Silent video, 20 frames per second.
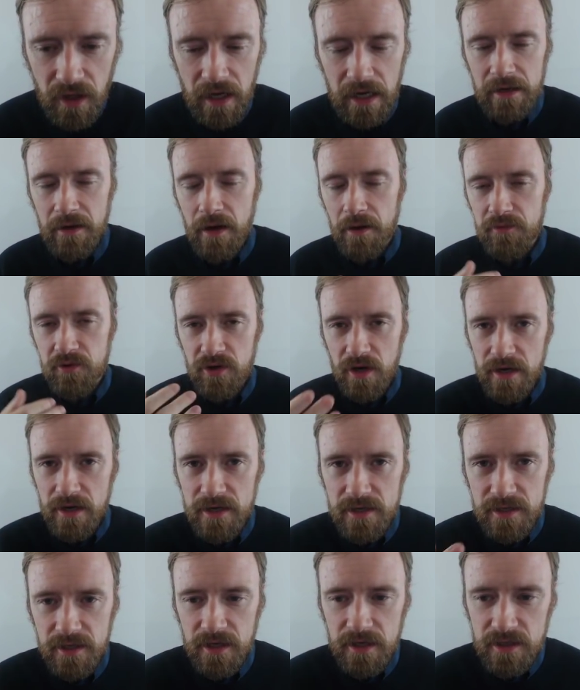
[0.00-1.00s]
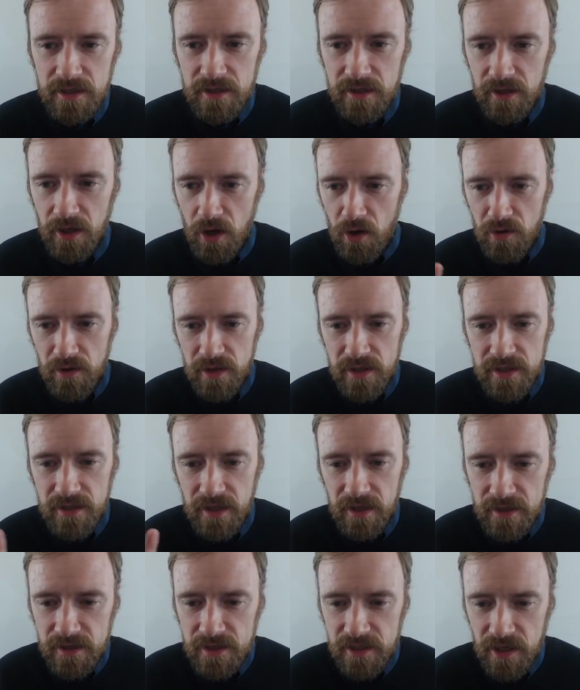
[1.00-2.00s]
I'm trying to say it slow. It's
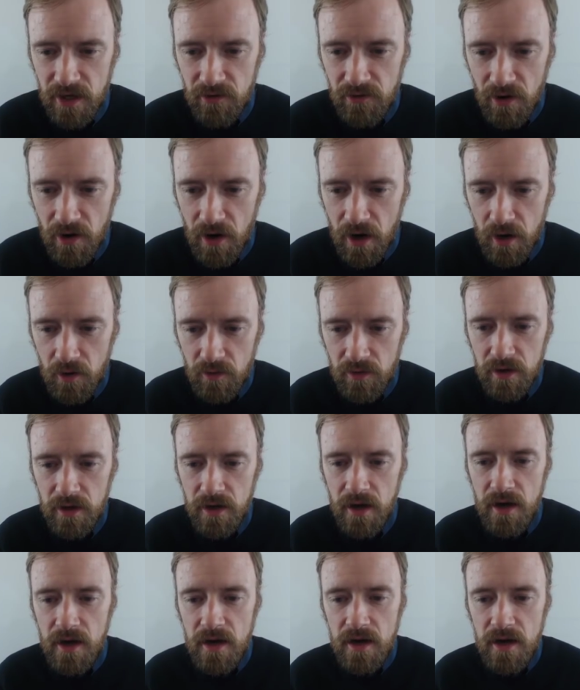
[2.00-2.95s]
going to sound awkward.